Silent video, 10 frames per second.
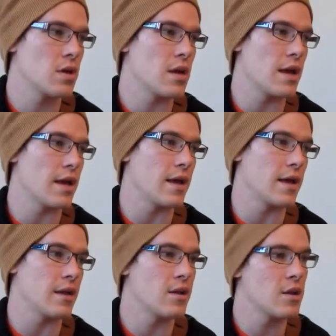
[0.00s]
and
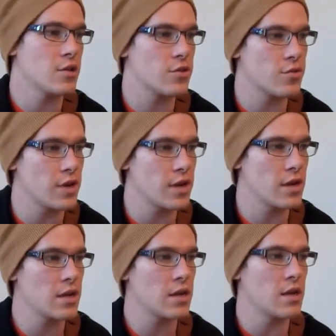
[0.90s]
3
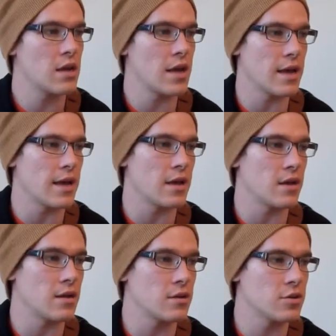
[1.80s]
and
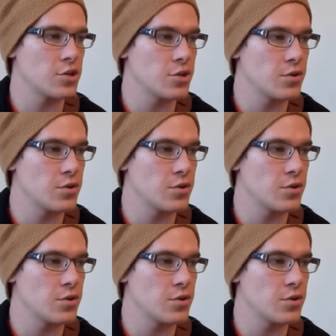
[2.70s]
2